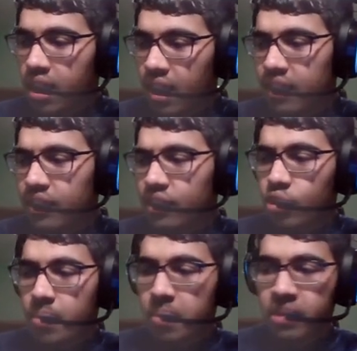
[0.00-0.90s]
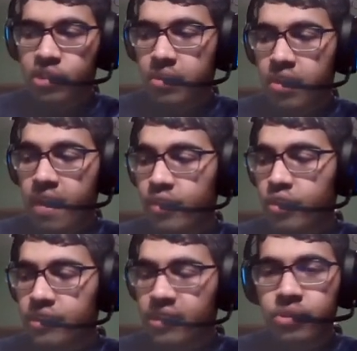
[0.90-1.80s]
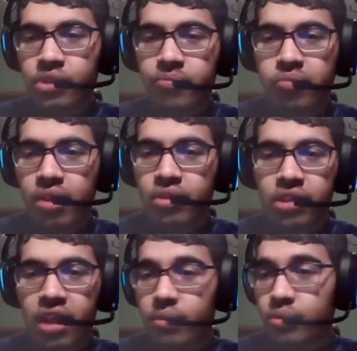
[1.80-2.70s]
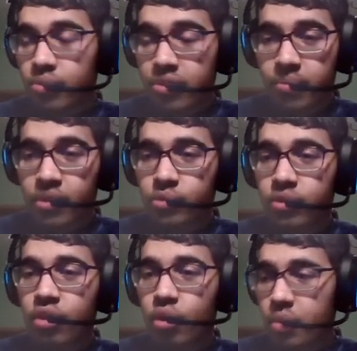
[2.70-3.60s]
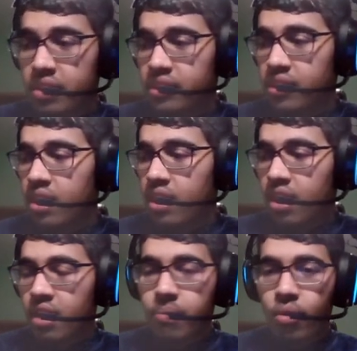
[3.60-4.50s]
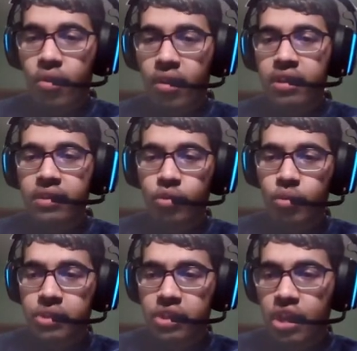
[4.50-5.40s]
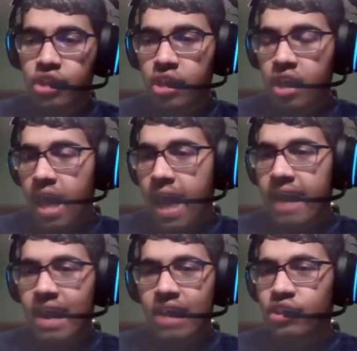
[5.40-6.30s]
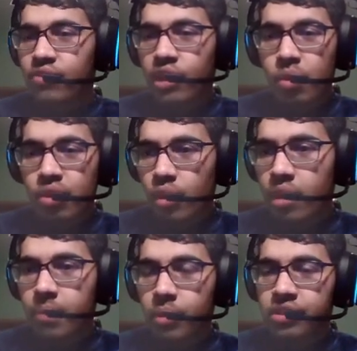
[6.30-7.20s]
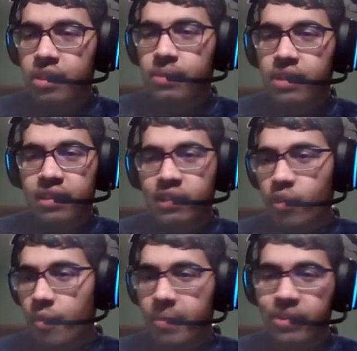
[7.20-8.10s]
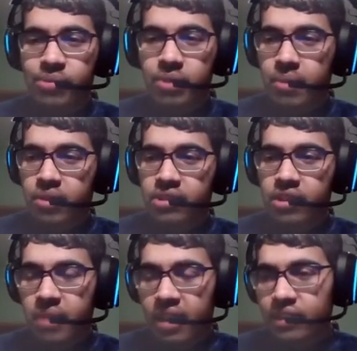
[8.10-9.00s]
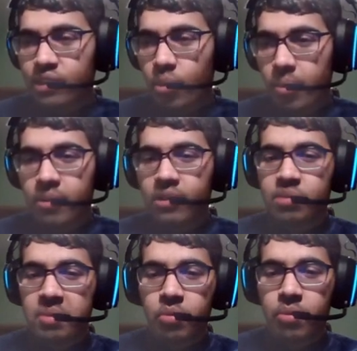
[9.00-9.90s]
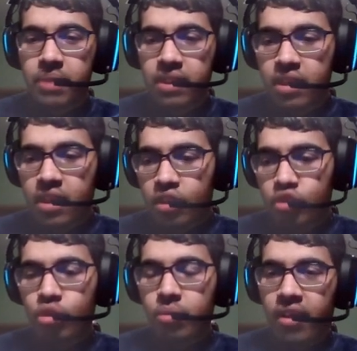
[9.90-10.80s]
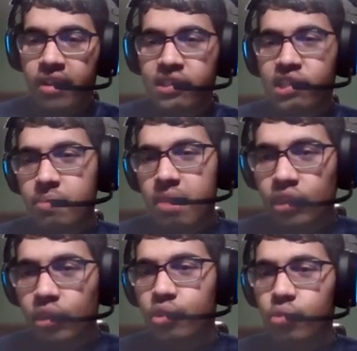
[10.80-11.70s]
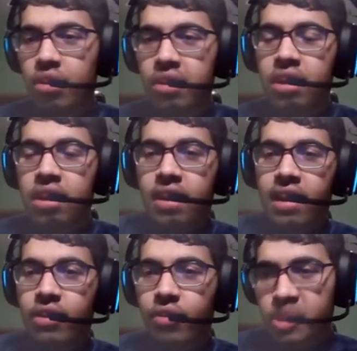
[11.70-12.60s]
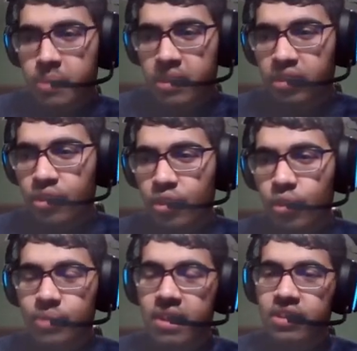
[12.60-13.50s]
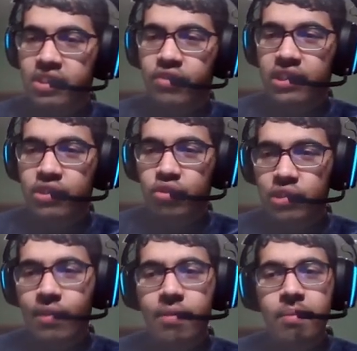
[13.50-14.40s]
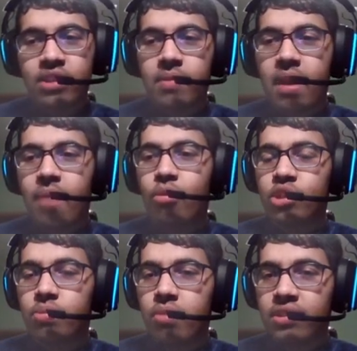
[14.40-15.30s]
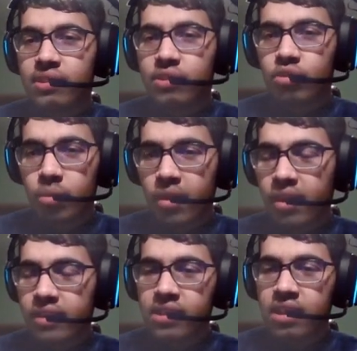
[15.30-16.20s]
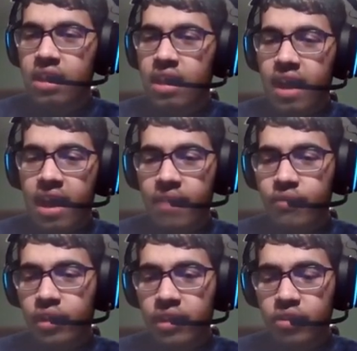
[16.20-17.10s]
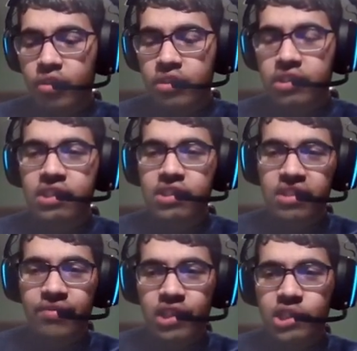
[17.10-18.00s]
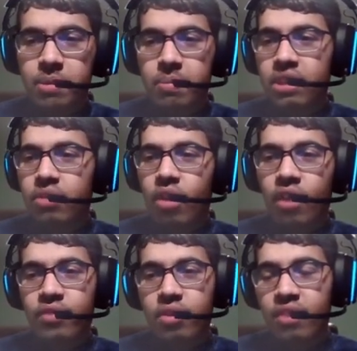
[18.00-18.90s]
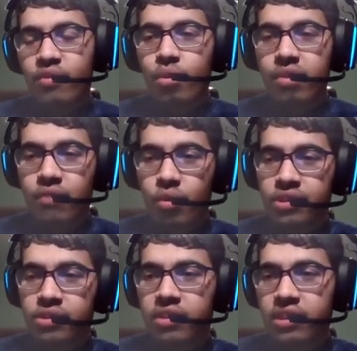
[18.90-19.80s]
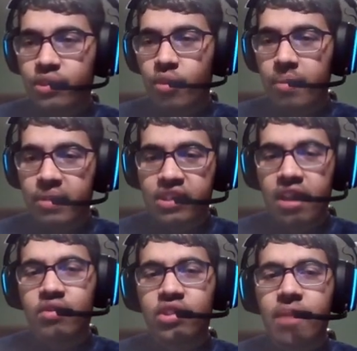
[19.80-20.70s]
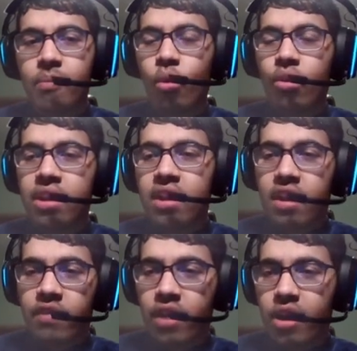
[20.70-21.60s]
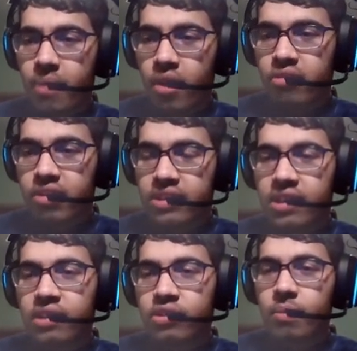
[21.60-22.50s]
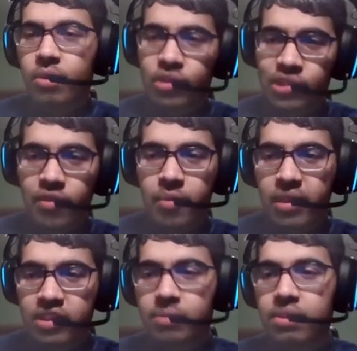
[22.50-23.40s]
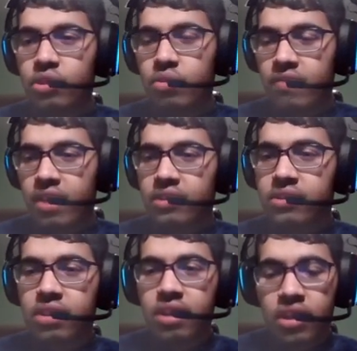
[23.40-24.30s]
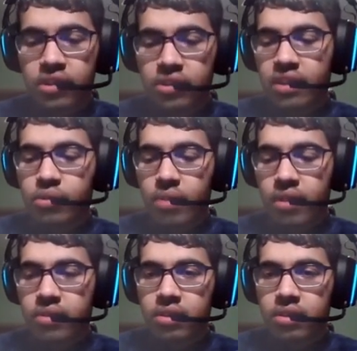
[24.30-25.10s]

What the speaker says: And I think Slovan Bratislava have a good team. Some players I was really impressed with are Wies and Boron in the group stage. And I just feel like when you look at both teams, I think Slovan Bratislava is the better team. I think Slovan Bratislava will beat Sturm Graz. It's going to be a close one. I don't expect a lot of goals, but I just feel like Slovan Bratislava have more experience than Sturm Graz. I feel like they're decent defensively, but they don't offer enough going forward. So I think Slovan Bratislava have more firepower in that attack. So I'm going to go Slovan Bratislava to advance to the next round.